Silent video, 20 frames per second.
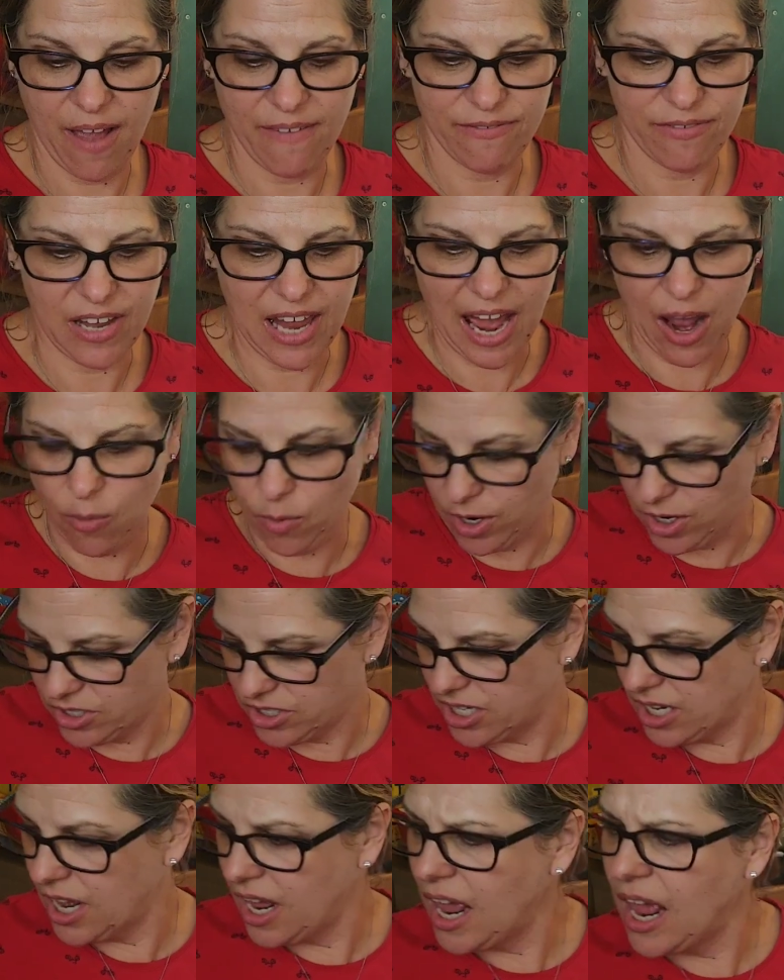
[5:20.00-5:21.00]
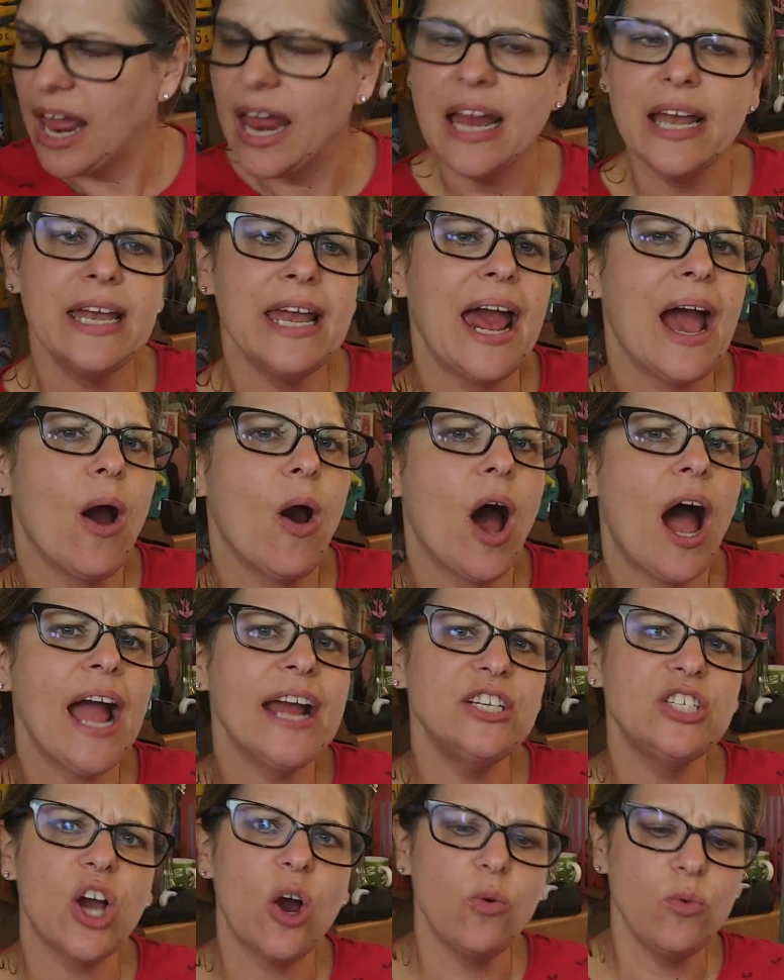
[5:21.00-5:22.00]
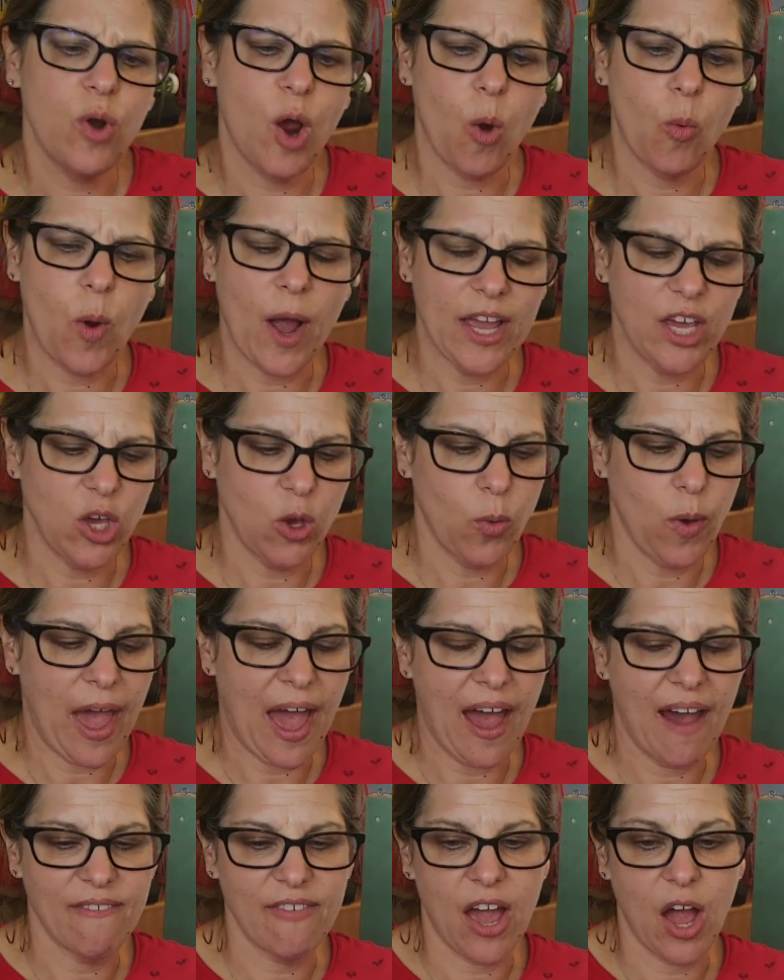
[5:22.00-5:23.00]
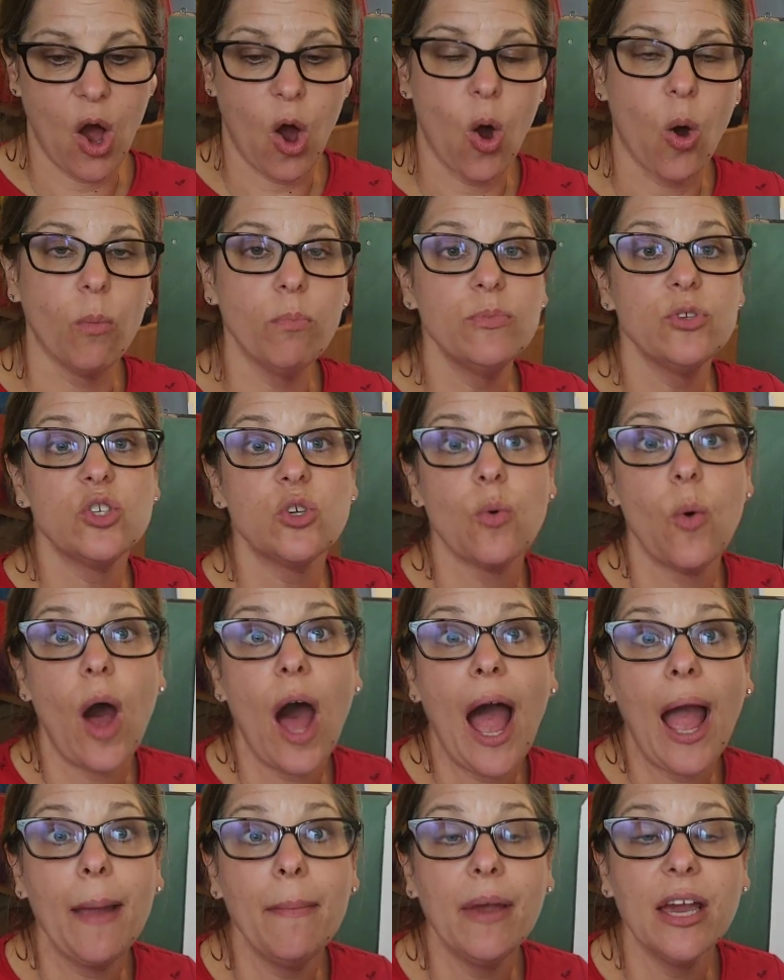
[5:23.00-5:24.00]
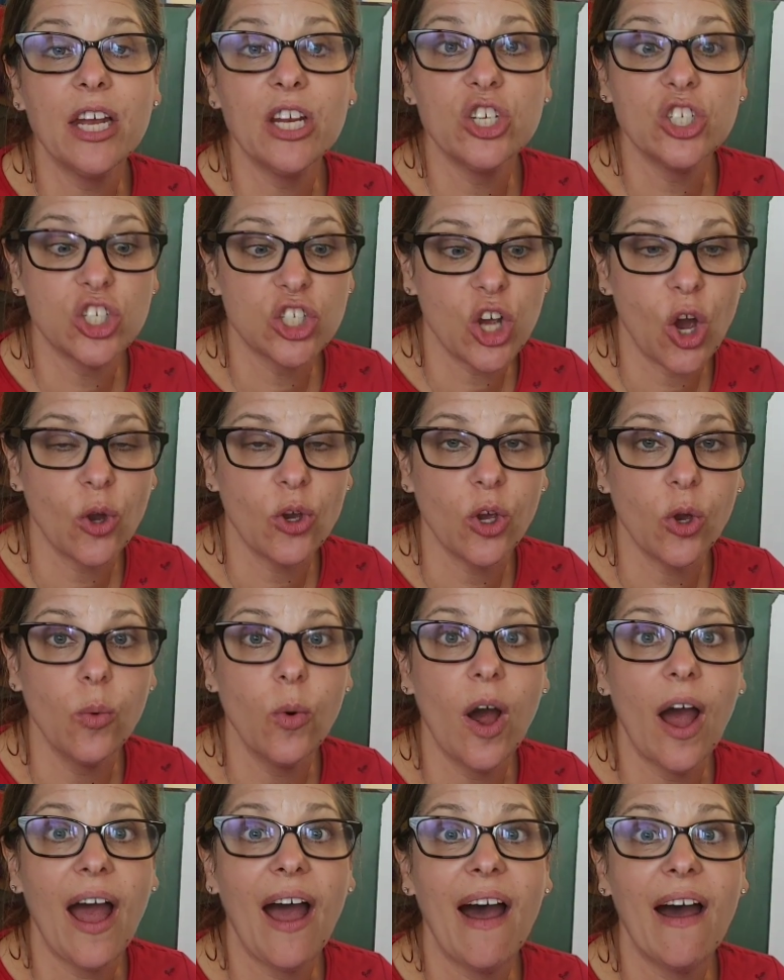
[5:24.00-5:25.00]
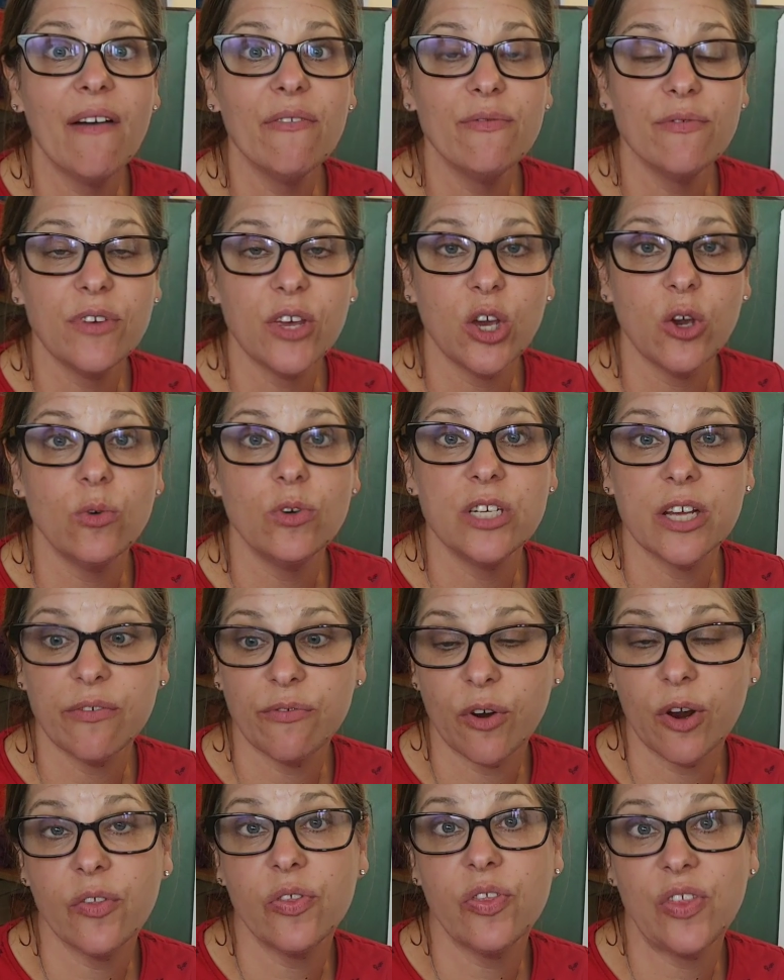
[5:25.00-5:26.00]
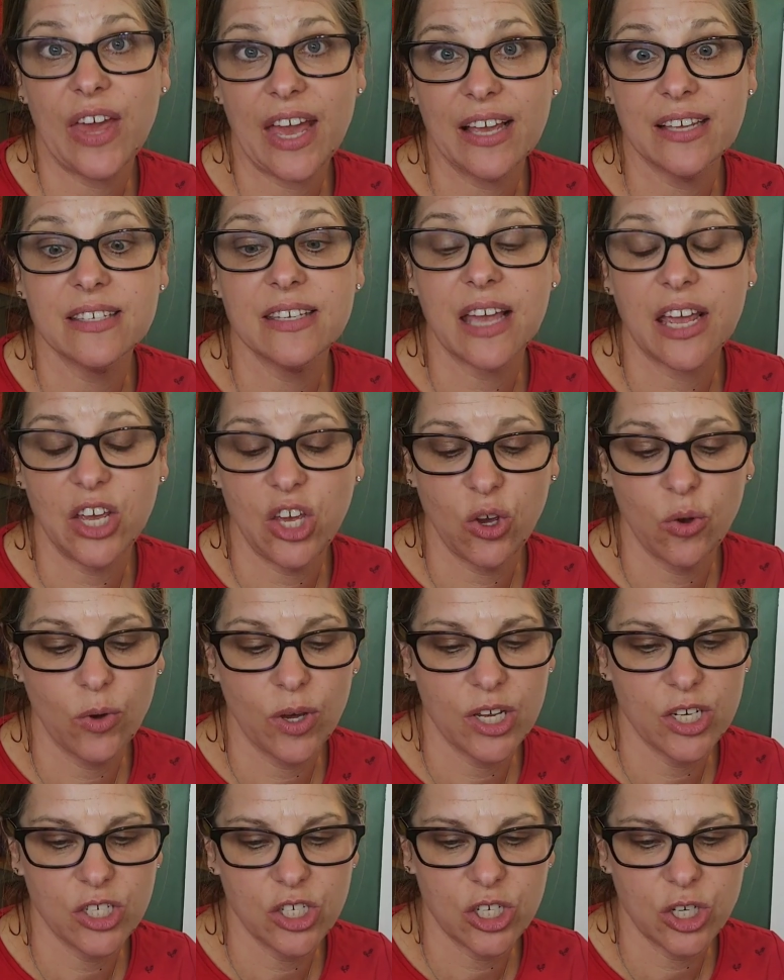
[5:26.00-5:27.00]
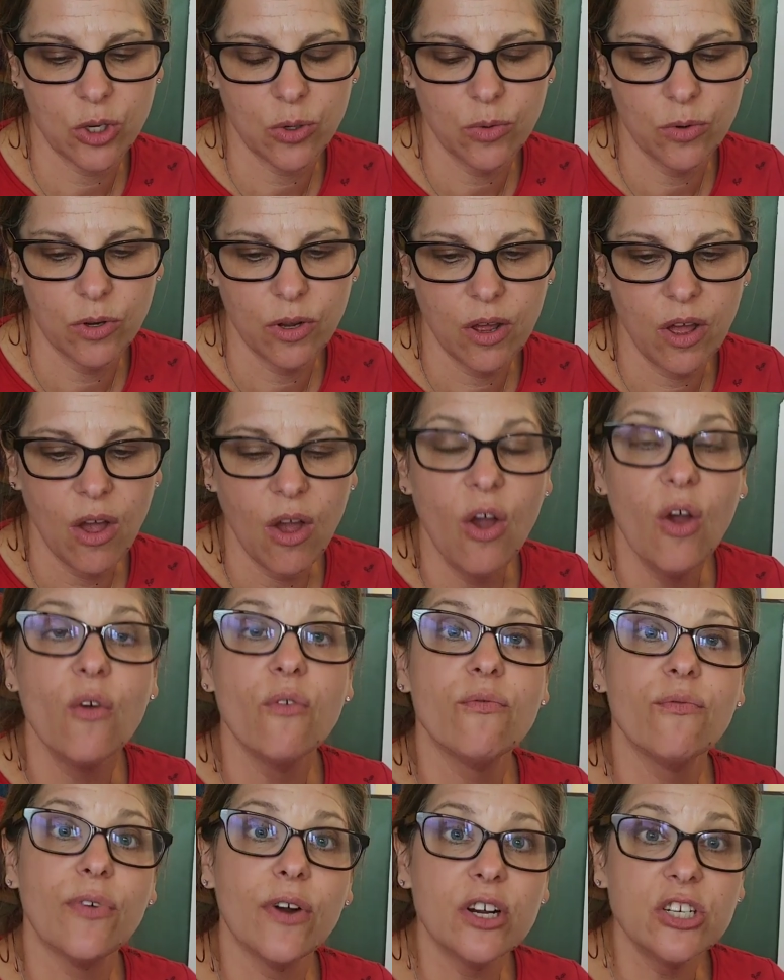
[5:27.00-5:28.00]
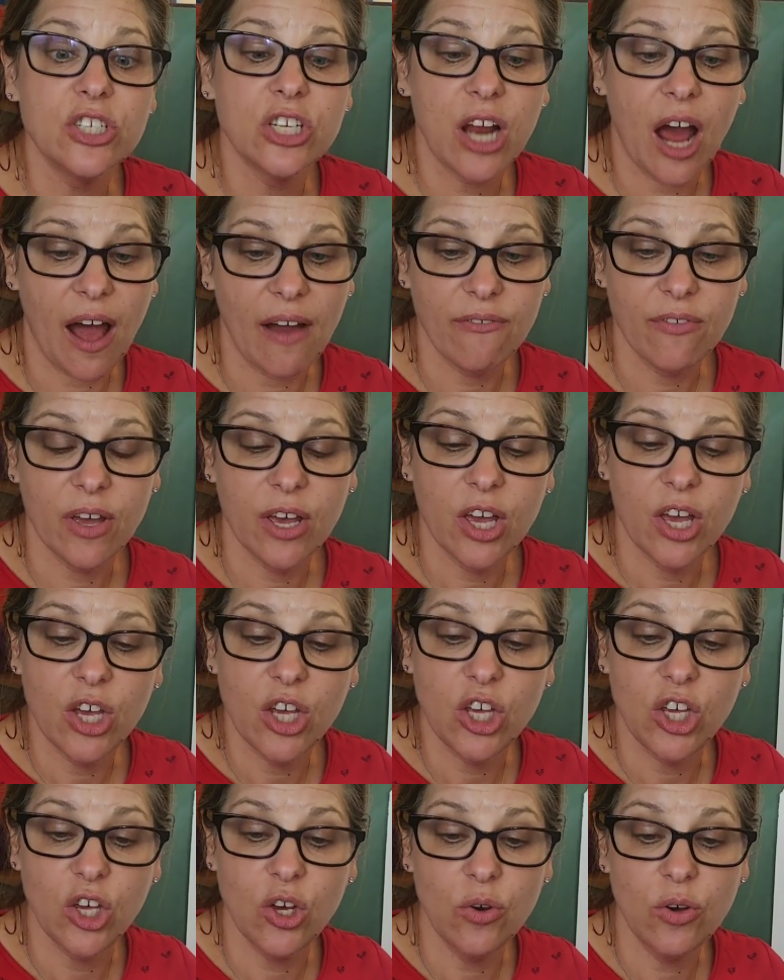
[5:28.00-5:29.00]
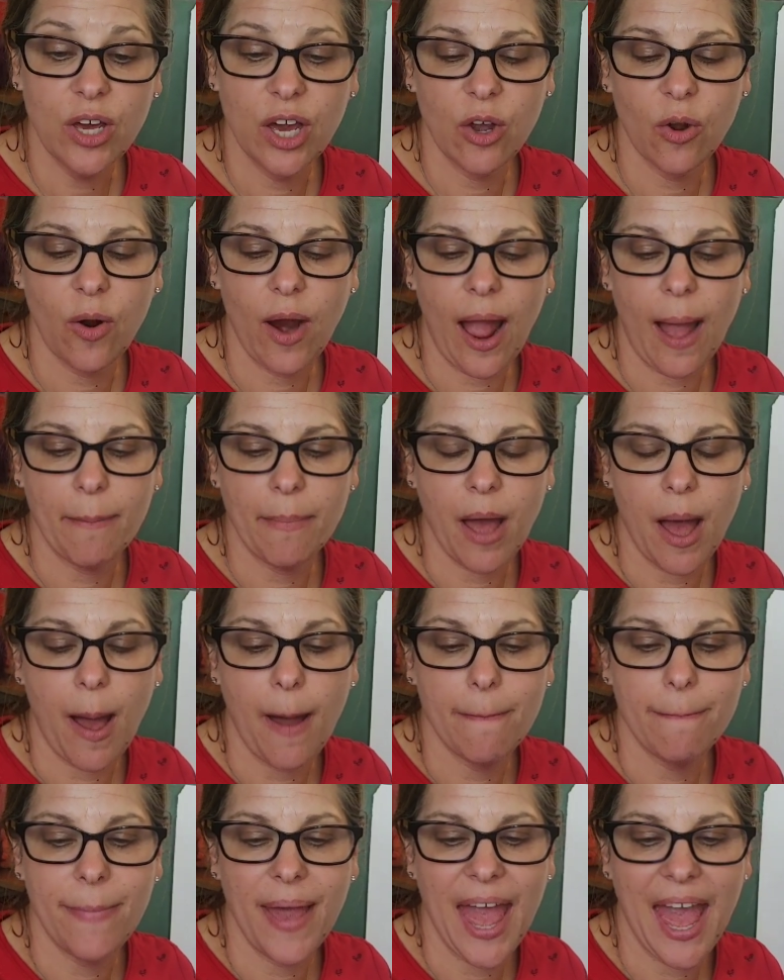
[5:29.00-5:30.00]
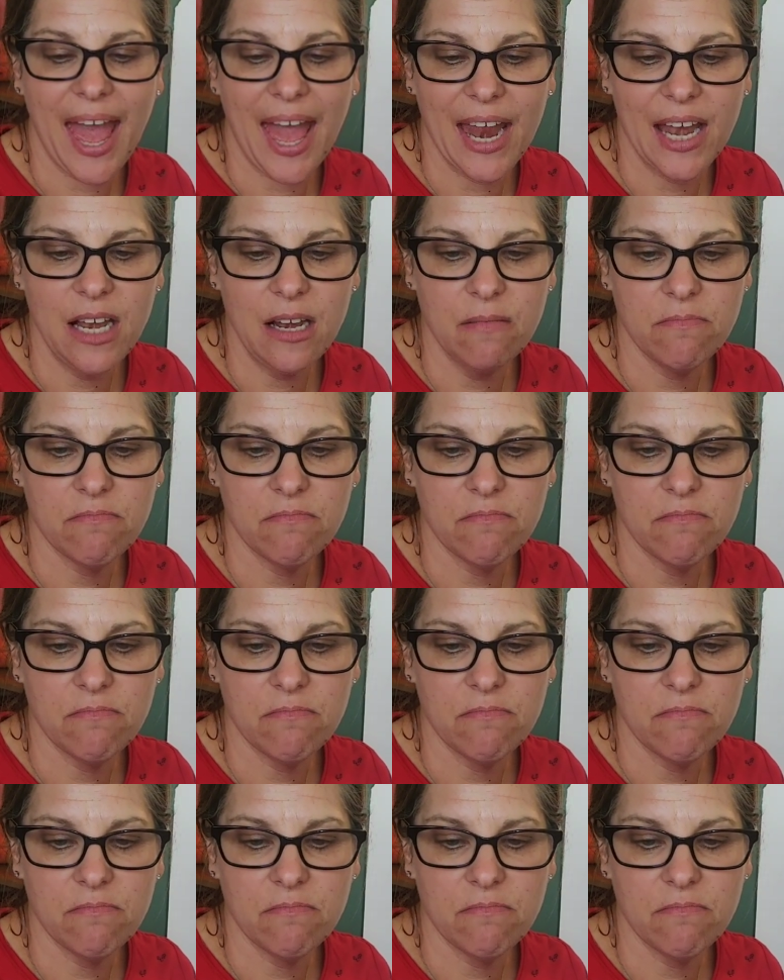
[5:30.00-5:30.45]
flowers. Now, I don't know what you have at home, so I'm going to show you a few different things that you can do. First off, you can grab a pen.